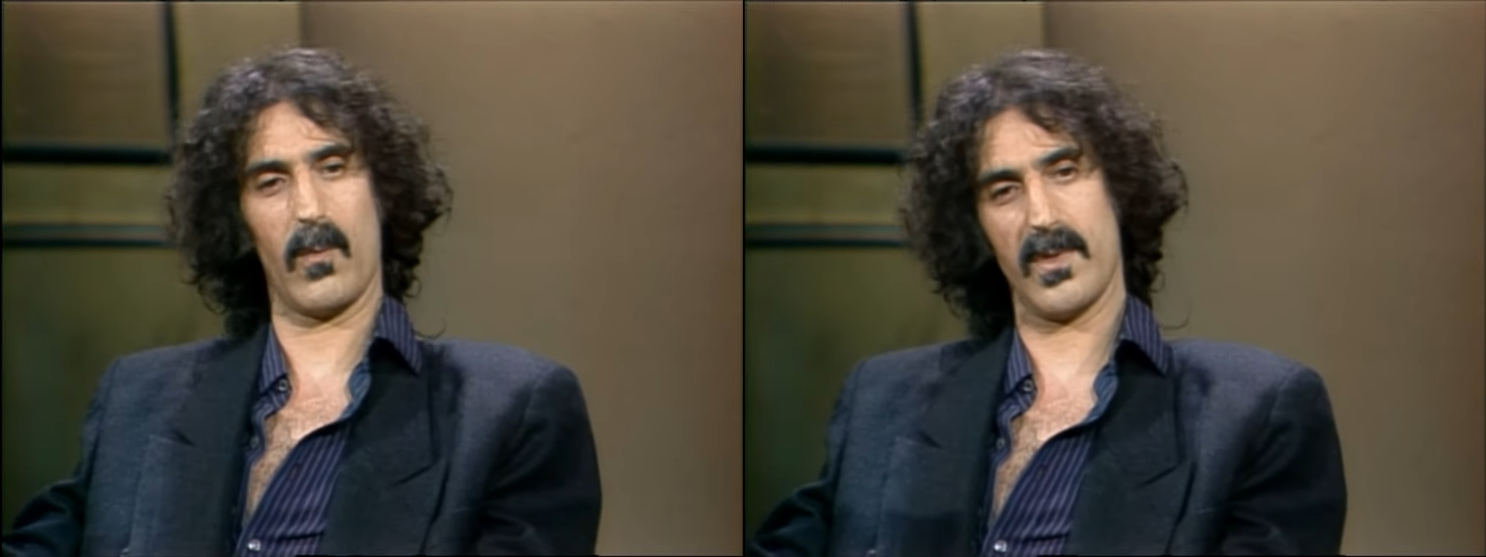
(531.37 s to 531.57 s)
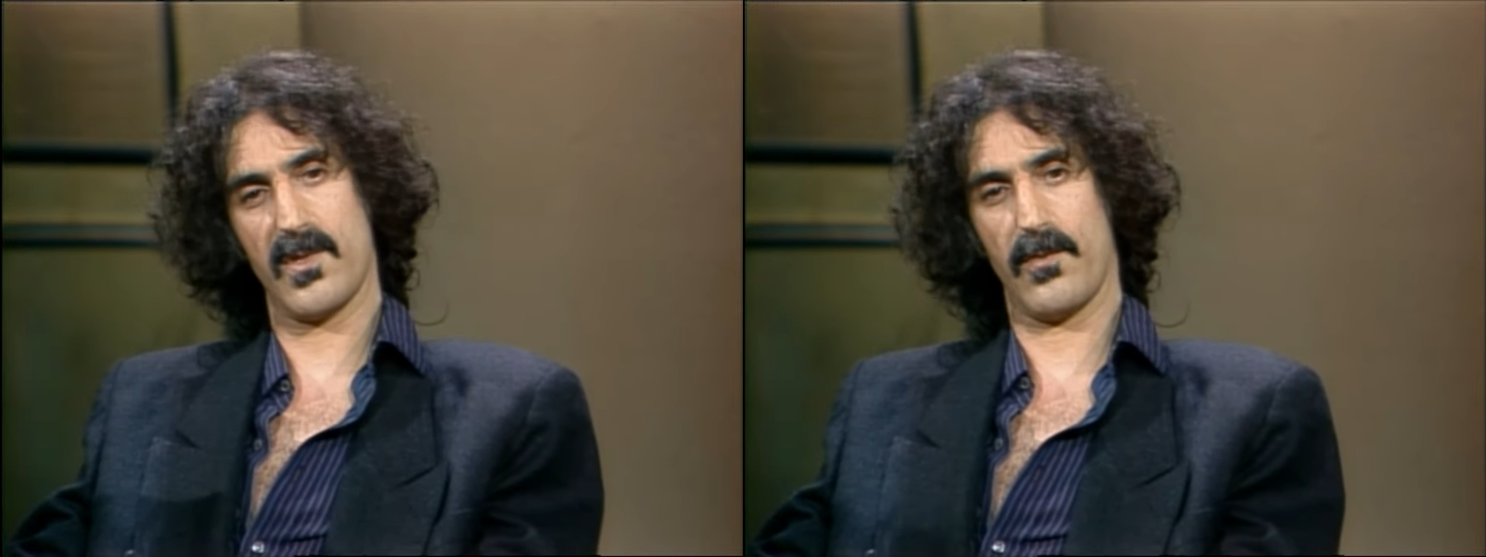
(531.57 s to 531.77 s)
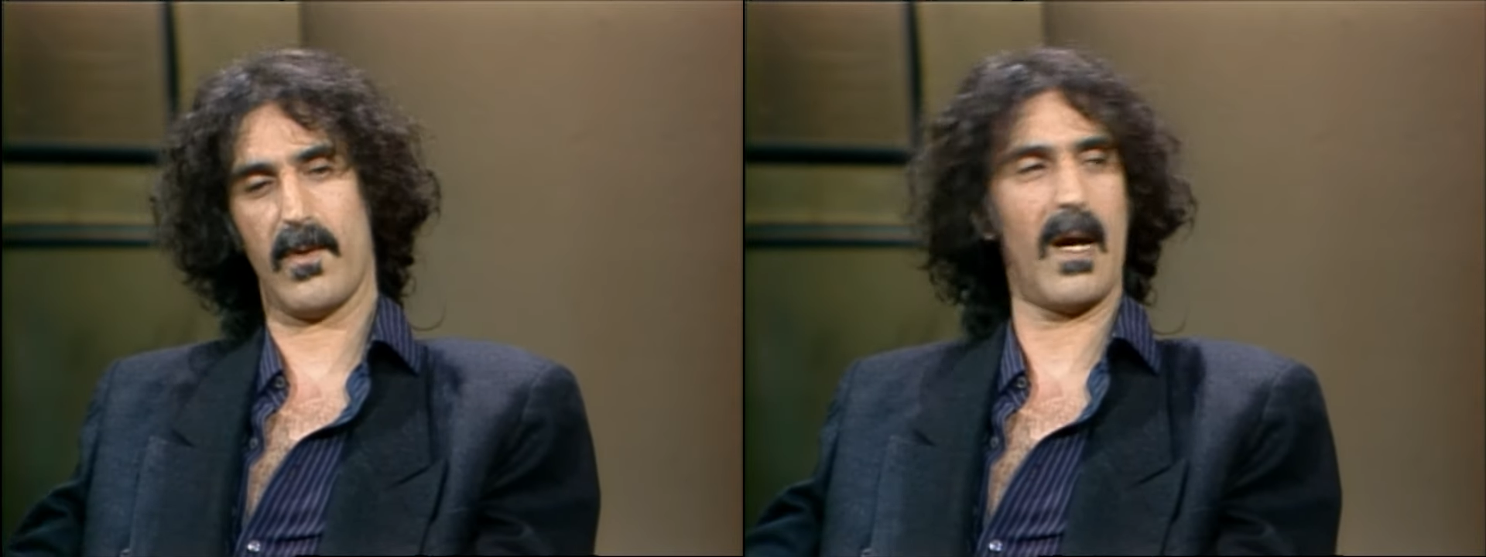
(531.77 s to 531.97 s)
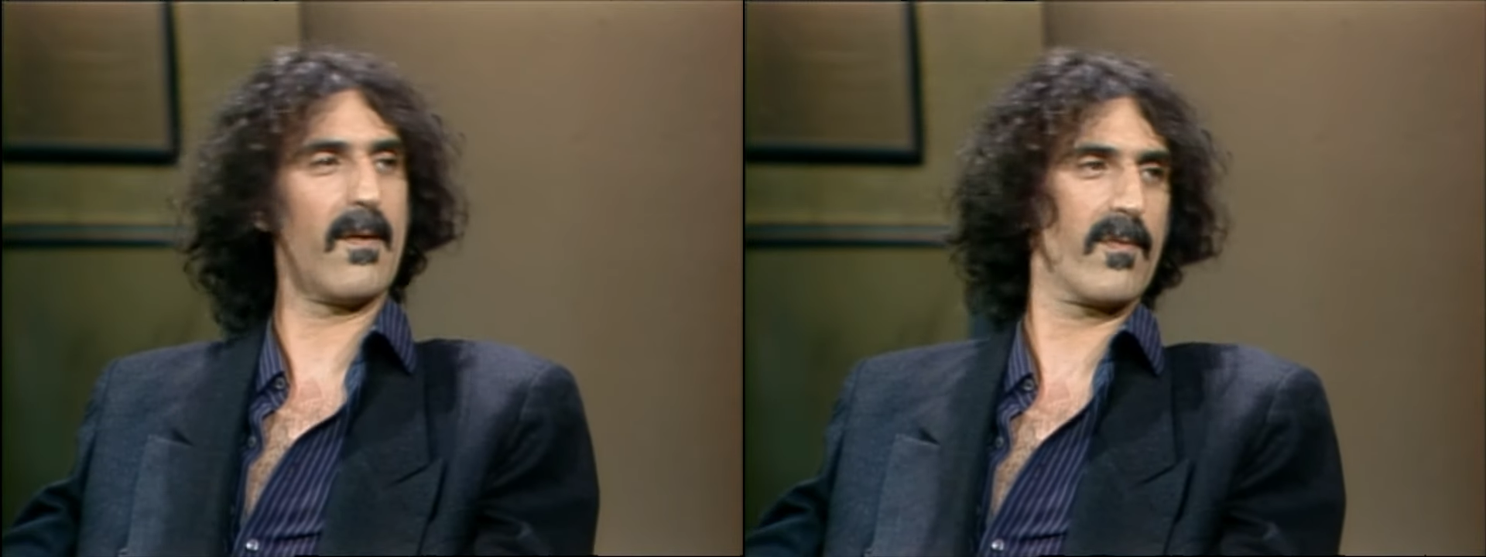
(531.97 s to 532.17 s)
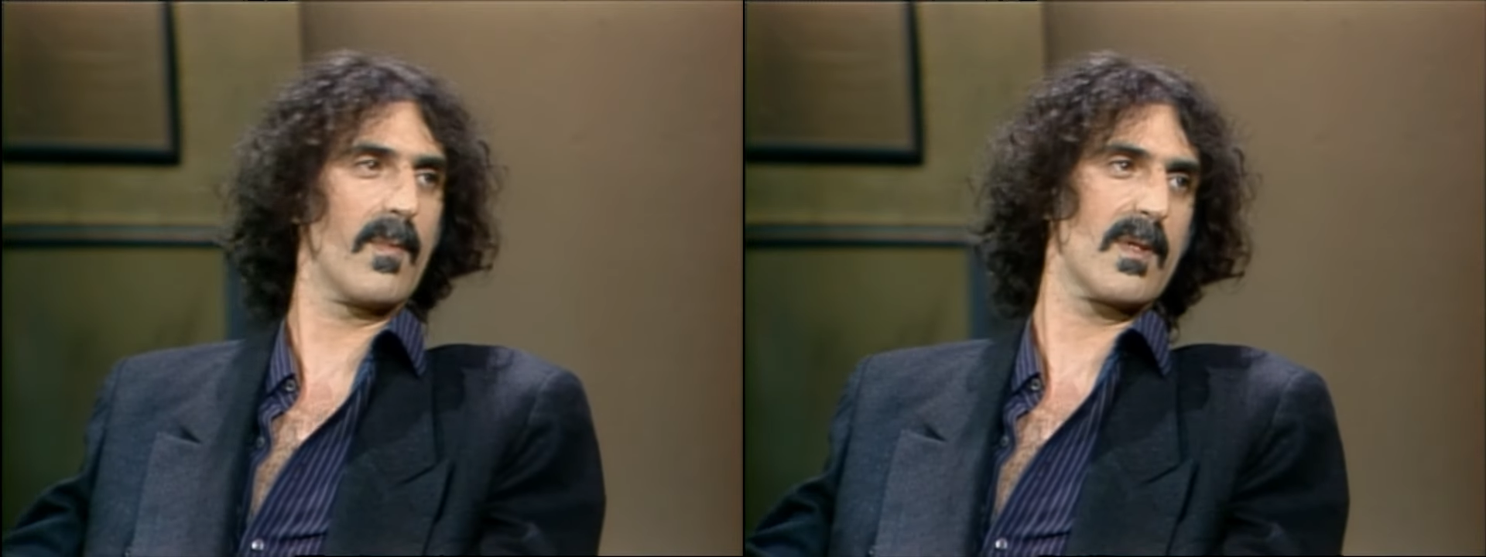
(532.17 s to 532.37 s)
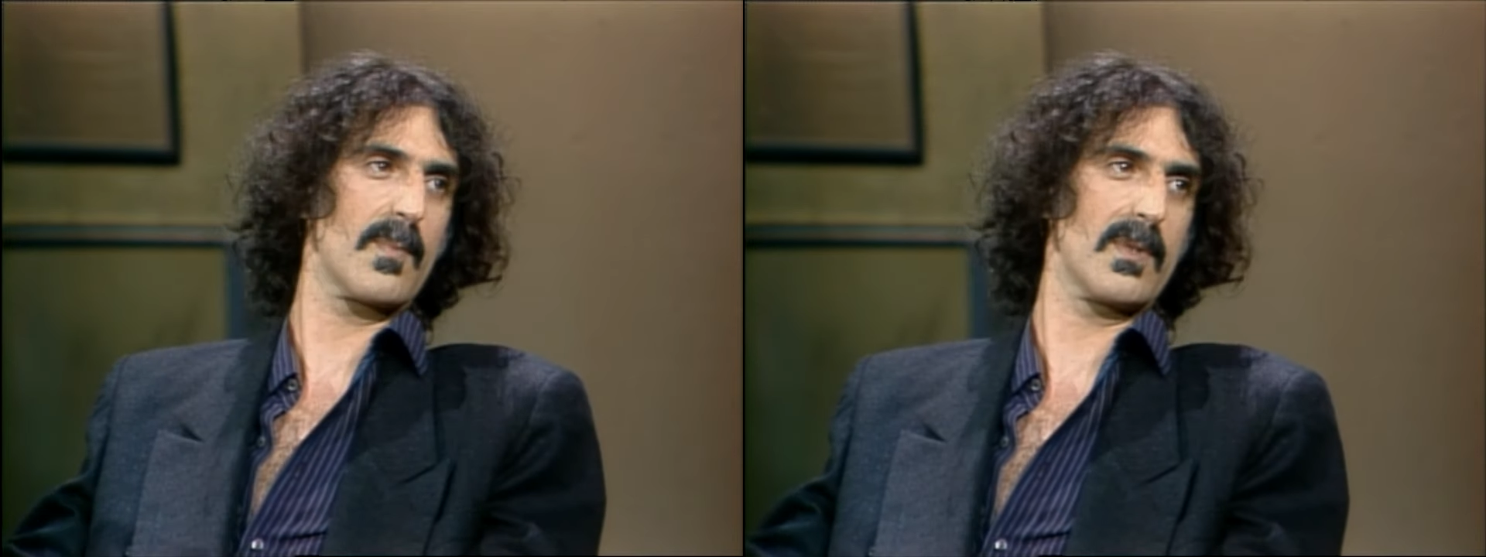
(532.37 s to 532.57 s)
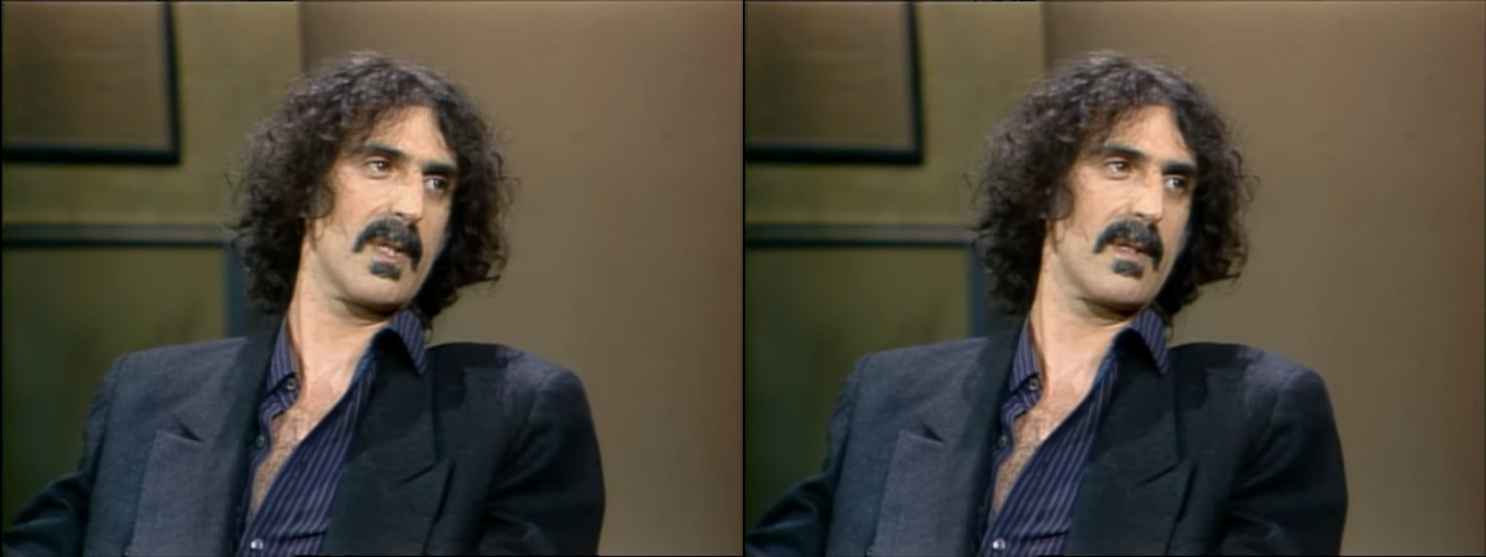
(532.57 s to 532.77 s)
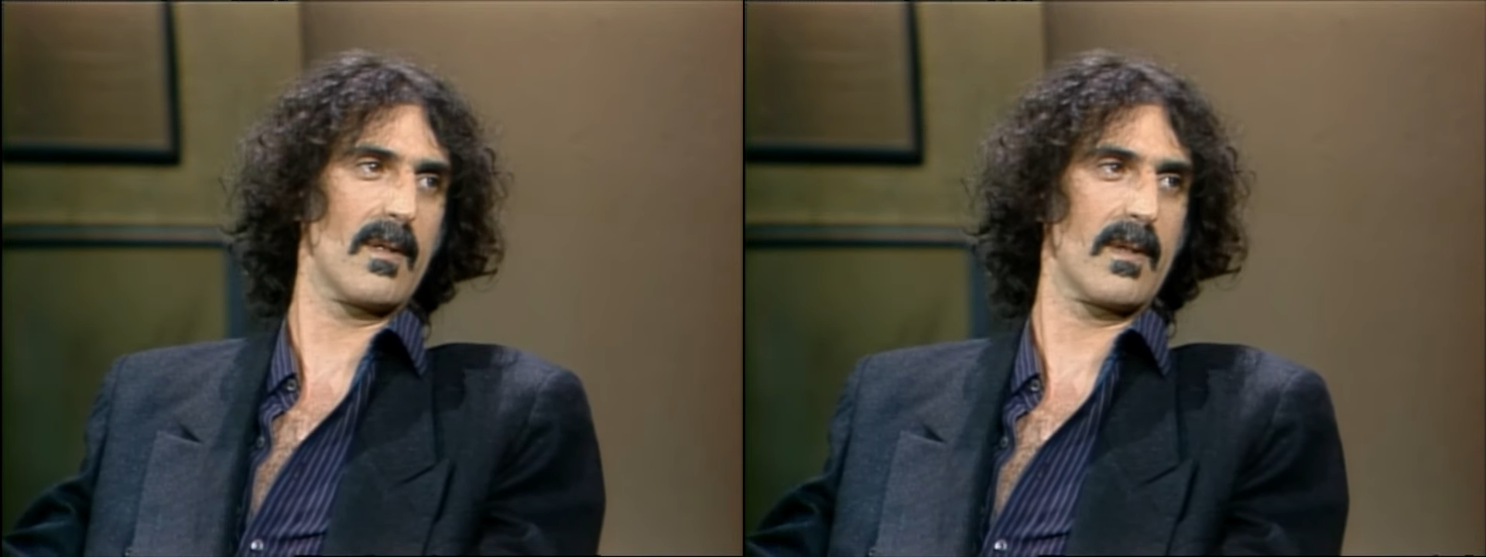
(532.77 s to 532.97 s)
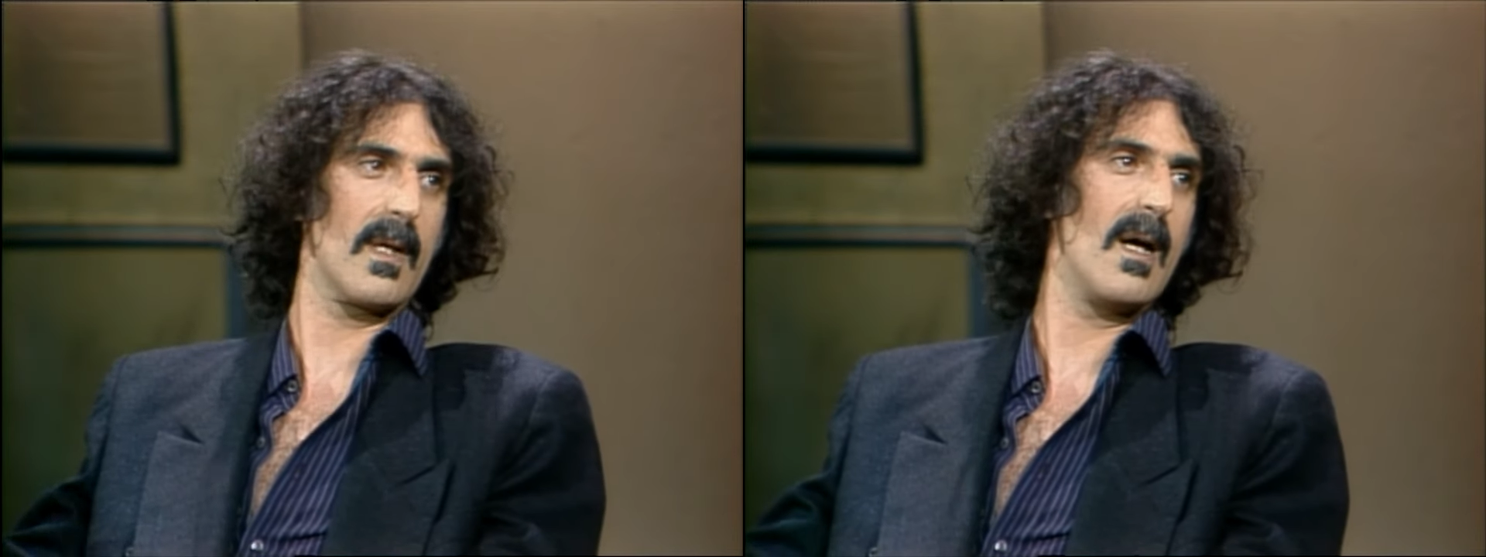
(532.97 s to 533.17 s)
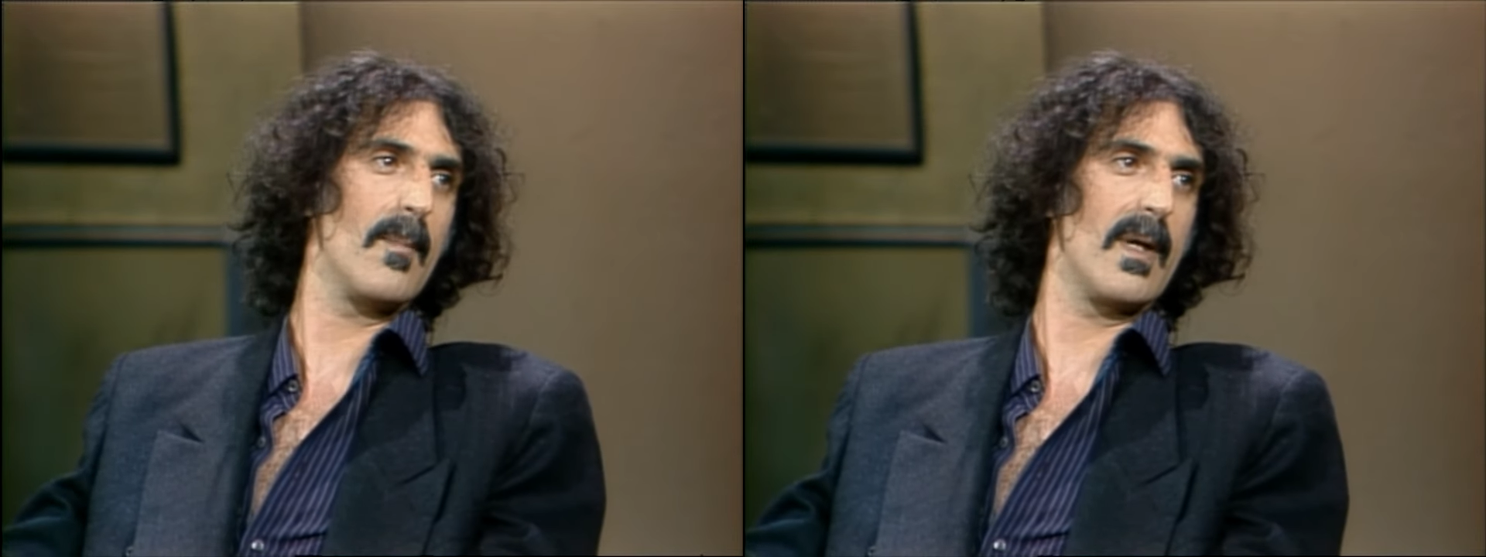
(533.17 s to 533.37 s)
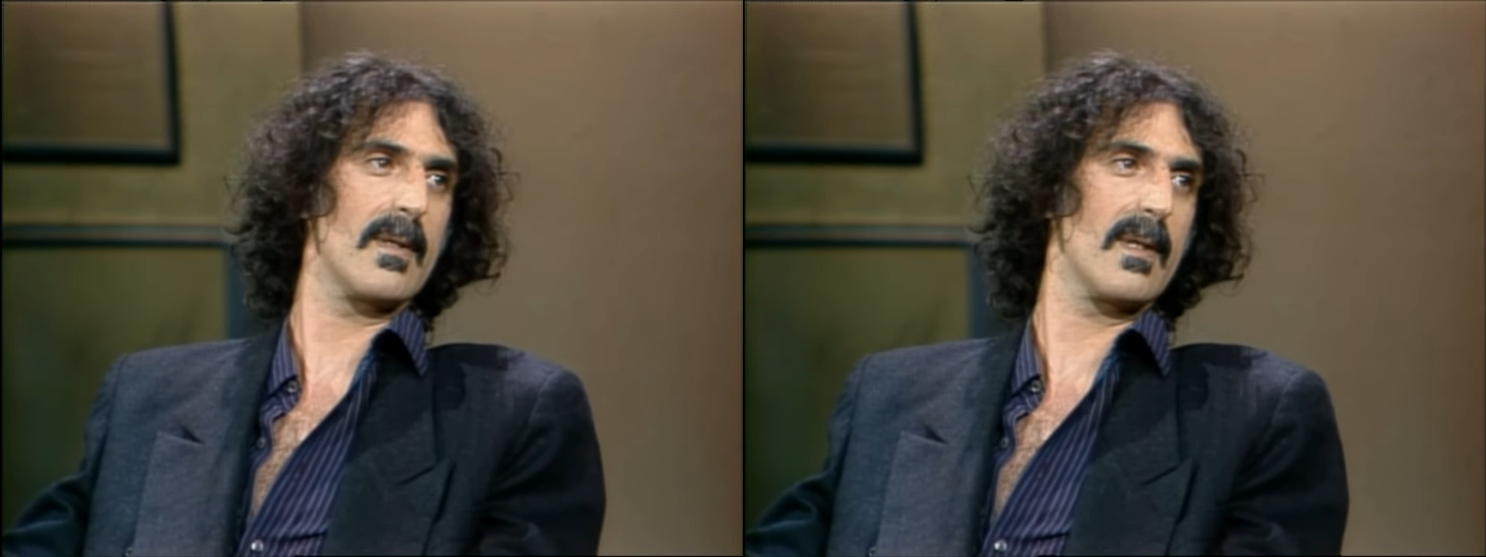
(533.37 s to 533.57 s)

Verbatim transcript: was derived from this particular comment.